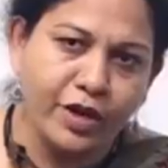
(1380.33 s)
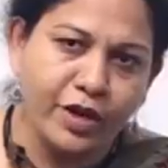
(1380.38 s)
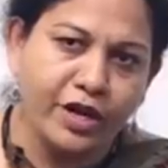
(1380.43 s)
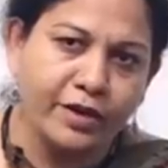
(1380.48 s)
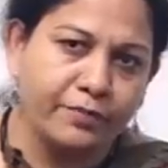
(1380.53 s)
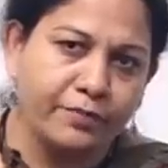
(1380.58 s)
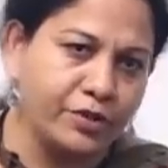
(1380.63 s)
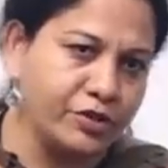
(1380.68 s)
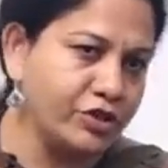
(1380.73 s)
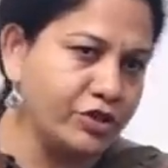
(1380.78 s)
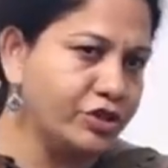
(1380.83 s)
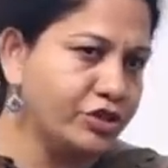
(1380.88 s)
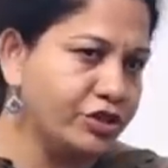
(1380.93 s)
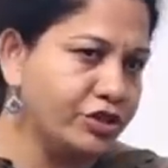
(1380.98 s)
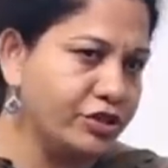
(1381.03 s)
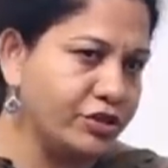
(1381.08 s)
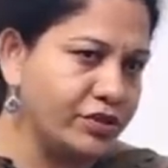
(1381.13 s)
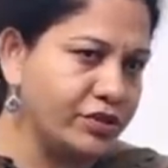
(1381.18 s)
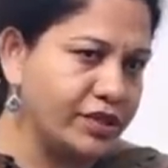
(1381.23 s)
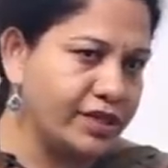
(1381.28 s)
be in a
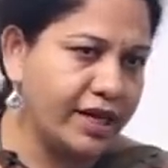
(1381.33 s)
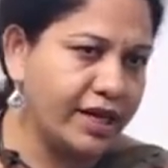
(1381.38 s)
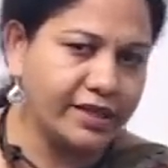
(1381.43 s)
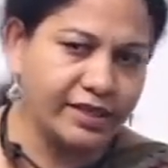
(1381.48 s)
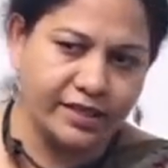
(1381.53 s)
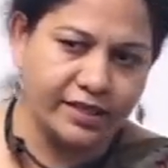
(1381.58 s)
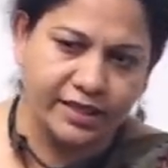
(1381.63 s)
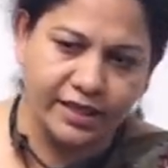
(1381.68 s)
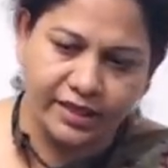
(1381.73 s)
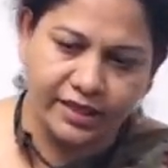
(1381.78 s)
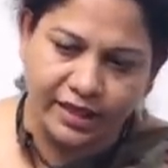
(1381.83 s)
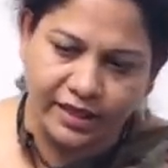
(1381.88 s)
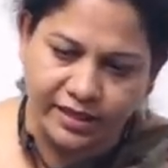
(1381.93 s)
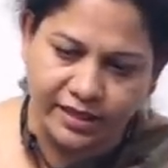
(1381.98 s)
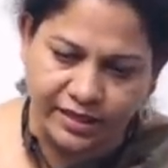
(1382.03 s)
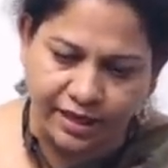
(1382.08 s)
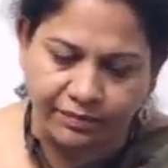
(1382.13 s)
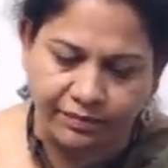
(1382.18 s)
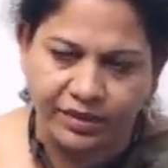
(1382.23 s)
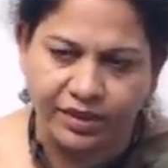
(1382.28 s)
position to say that, see, there's
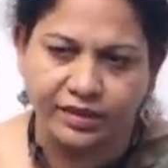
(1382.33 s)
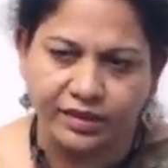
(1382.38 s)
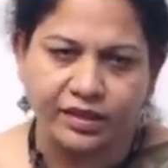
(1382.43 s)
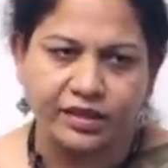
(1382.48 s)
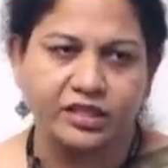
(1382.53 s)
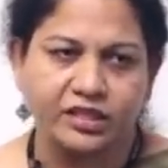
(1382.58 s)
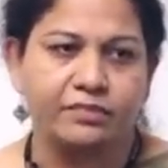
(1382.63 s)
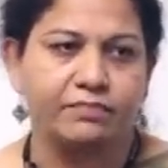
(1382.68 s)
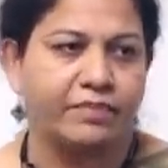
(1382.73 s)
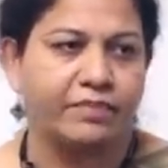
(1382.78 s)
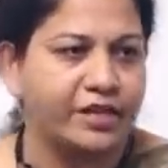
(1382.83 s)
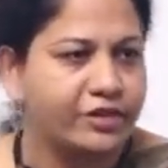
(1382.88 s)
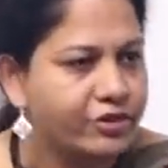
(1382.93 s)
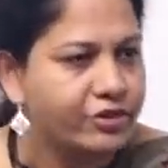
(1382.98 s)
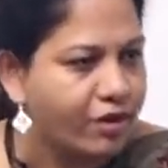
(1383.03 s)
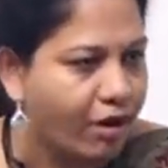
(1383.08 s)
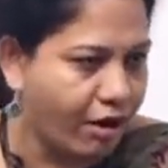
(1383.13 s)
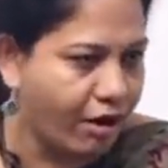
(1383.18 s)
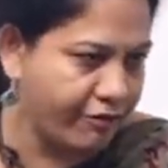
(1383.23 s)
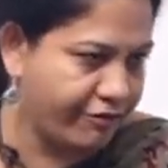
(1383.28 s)
something that is better
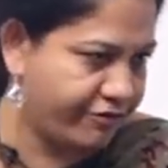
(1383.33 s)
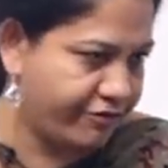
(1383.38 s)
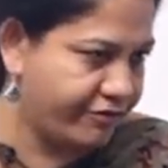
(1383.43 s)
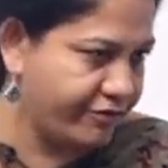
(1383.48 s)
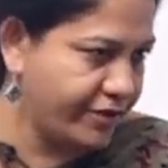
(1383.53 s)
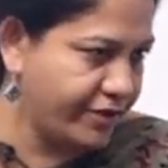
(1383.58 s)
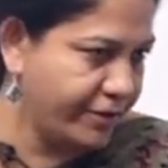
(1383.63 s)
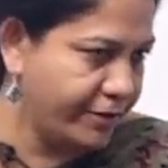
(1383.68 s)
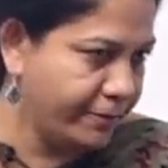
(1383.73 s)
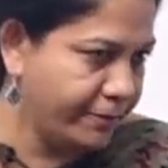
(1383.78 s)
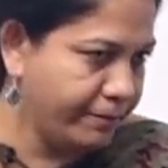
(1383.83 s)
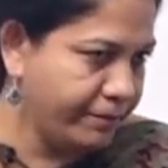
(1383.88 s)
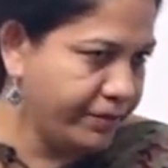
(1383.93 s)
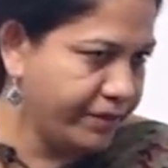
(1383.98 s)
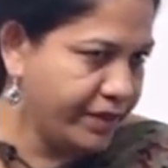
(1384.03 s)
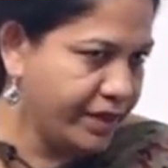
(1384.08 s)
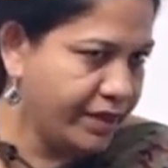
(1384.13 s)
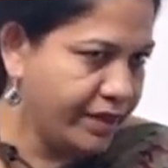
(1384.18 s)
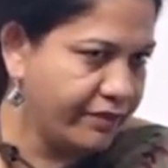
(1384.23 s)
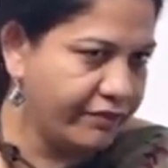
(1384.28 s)
off
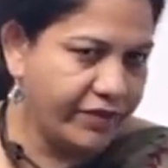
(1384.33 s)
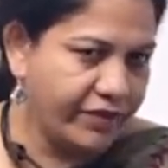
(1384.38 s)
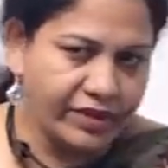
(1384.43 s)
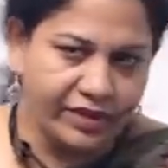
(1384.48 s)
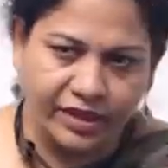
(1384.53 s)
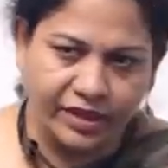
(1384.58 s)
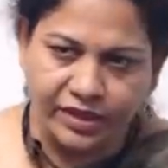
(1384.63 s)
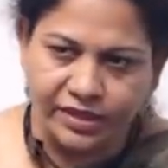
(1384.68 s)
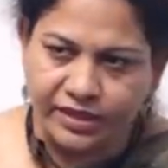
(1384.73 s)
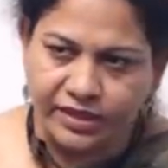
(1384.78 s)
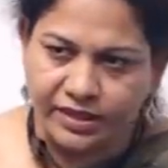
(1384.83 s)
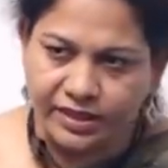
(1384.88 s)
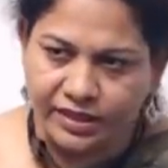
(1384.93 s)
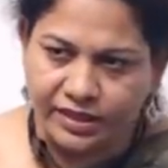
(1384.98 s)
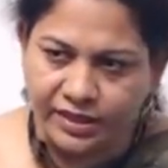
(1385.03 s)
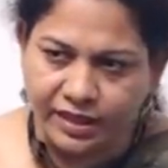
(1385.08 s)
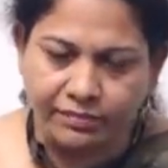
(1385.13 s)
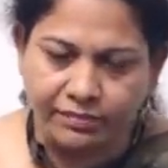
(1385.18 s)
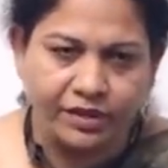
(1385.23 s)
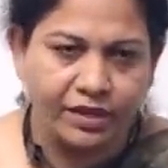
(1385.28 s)
when there is
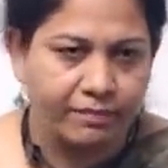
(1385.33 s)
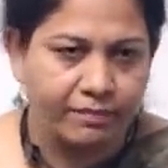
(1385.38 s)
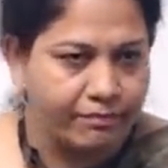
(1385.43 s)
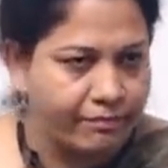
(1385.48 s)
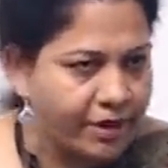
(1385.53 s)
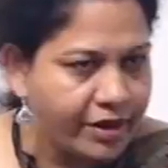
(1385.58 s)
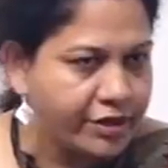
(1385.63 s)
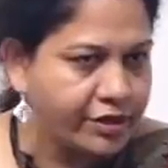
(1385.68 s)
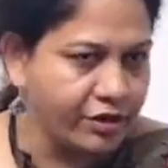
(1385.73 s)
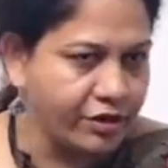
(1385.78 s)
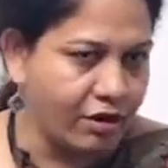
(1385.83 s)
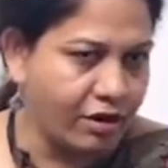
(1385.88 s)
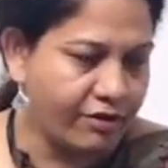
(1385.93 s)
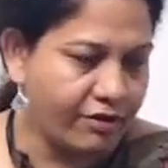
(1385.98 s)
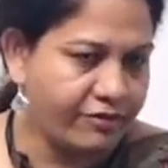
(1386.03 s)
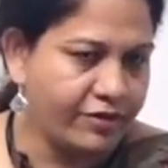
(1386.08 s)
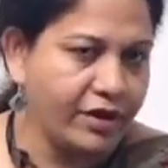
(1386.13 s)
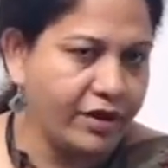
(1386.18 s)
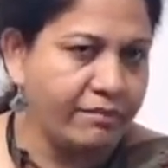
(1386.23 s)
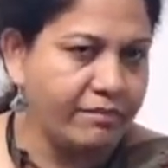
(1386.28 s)
something better
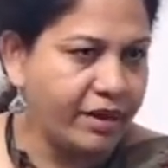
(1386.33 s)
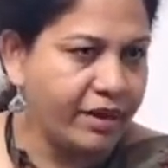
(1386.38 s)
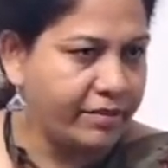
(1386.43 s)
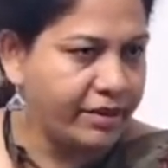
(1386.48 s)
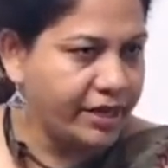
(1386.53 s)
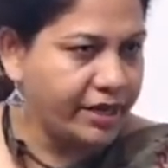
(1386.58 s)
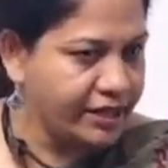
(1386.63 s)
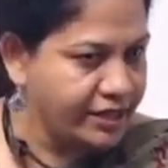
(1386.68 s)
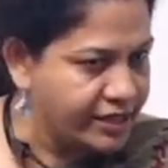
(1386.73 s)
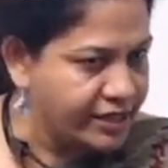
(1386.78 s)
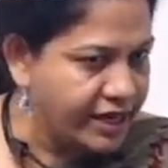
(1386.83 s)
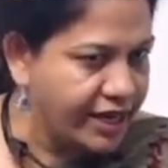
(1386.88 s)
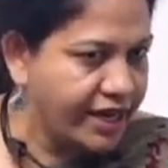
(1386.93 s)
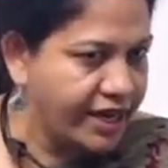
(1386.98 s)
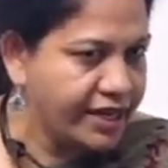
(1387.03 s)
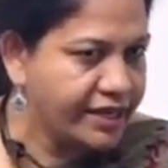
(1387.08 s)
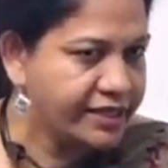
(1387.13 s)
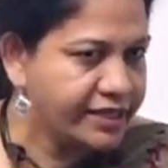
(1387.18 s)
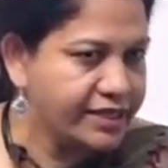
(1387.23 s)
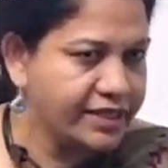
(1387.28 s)
off, maybe in
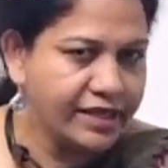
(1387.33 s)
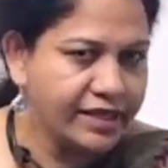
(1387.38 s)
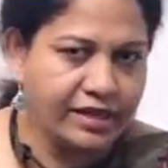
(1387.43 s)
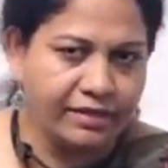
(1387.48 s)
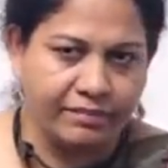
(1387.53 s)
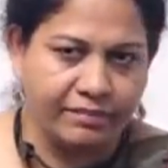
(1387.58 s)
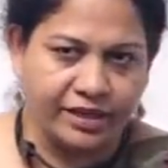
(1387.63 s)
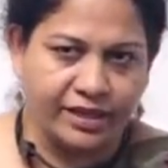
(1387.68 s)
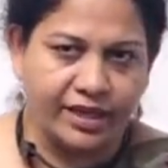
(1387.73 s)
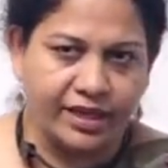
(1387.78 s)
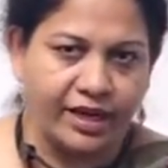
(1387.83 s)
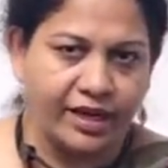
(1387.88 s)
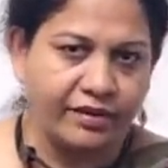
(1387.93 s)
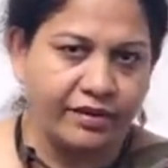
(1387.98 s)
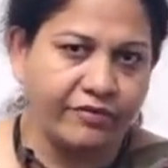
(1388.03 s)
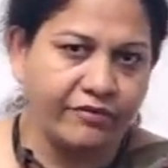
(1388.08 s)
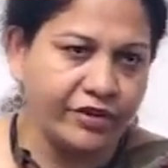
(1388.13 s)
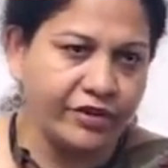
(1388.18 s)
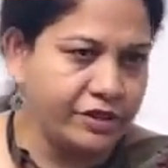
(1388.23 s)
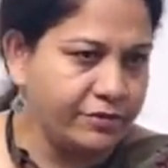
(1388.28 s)
taste, but then
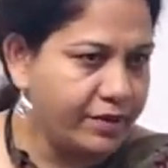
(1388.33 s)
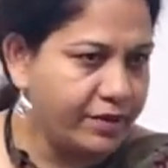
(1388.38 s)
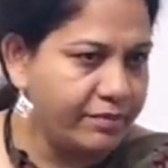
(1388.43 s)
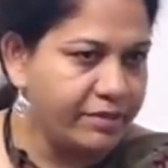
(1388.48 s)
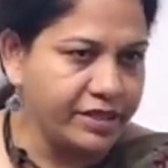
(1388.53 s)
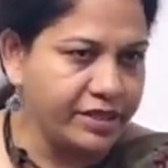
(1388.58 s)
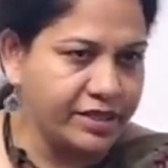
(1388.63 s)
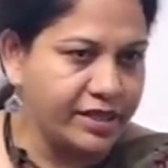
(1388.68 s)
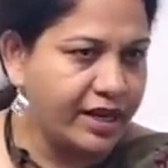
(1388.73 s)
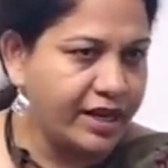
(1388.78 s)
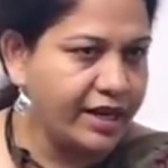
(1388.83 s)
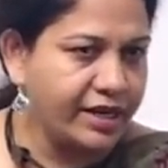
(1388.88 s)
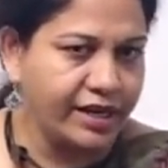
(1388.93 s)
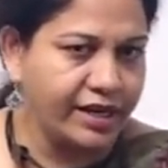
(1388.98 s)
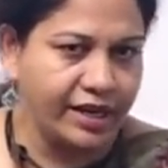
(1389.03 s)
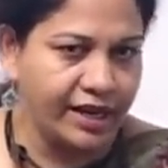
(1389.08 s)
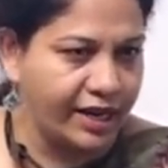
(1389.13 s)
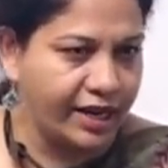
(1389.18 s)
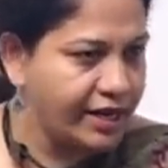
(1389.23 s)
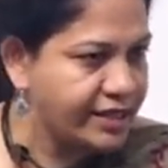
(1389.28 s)
which may be
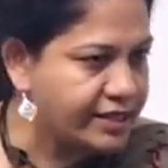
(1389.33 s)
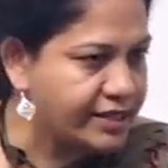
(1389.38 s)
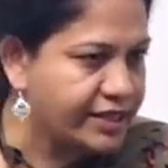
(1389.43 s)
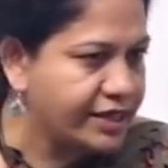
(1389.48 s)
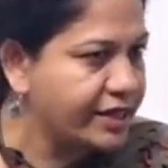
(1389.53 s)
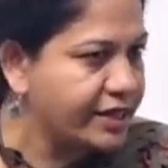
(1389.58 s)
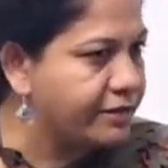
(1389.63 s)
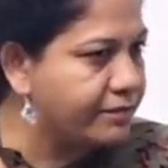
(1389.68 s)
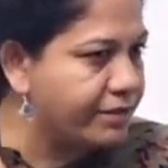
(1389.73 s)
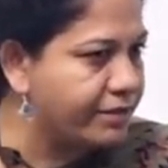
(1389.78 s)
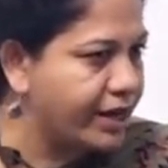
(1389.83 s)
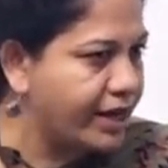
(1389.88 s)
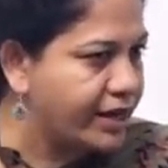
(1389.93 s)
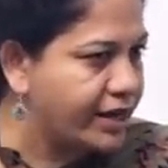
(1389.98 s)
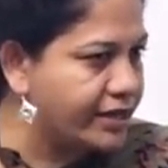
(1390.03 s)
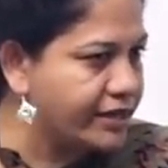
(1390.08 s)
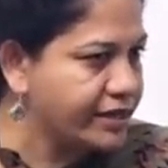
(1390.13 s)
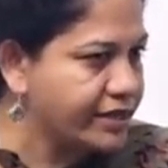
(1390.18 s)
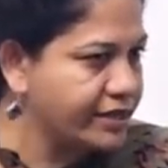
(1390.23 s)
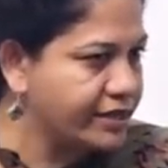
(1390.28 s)
slightly lesser in
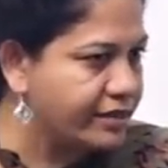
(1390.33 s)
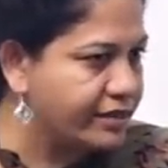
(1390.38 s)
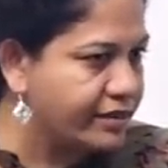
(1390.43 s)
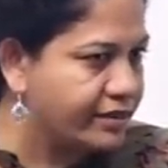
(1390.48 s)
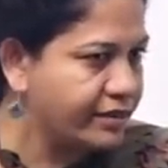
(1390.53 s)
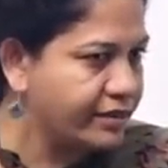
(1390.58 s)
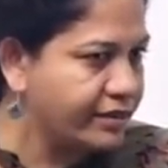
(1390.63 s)
price.